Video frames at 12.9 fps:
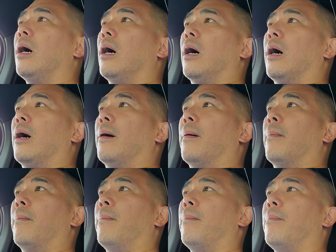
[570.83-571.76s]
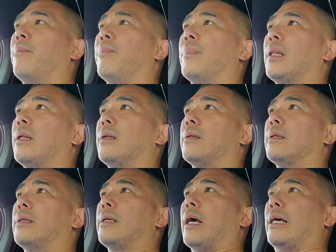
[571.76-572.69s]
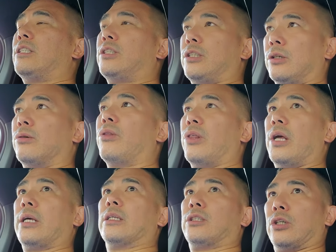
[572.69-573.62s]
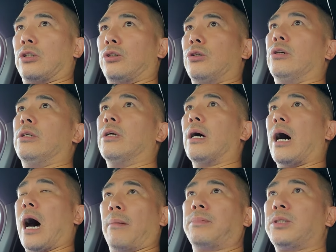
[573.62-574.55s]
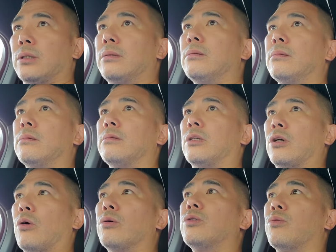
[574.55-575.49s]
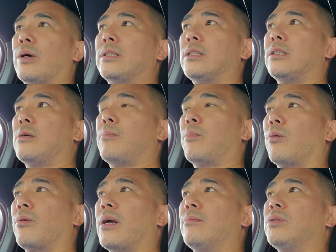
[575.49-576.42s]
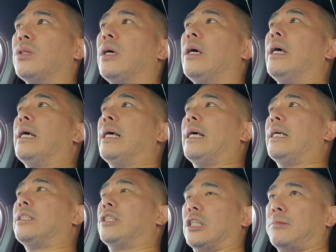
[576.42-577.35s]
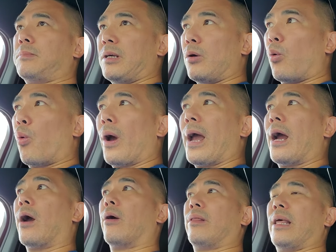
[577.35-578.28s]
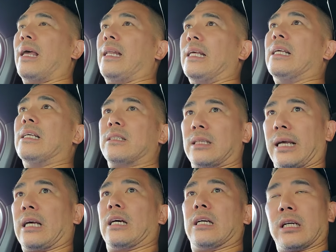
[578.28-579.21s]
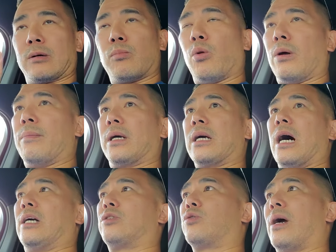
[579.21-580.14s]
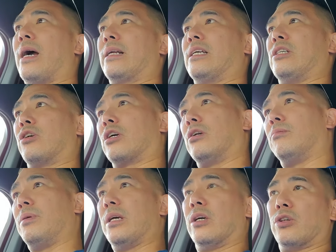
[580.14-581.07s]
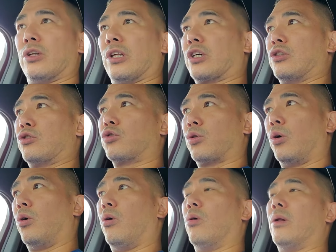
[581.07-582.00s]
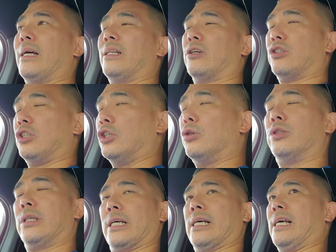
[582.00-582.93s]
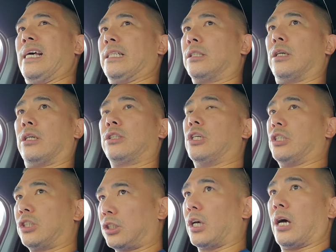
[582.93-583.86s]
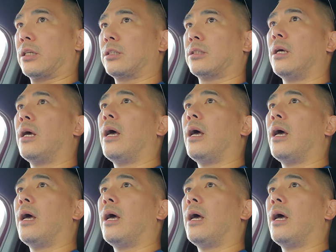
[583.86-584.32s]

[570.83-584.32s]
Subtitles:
I still think it's a good option to go into residency programs. Just be aware that it is like an employment contract and you're going to be under their control and they're using it as such. It sucks.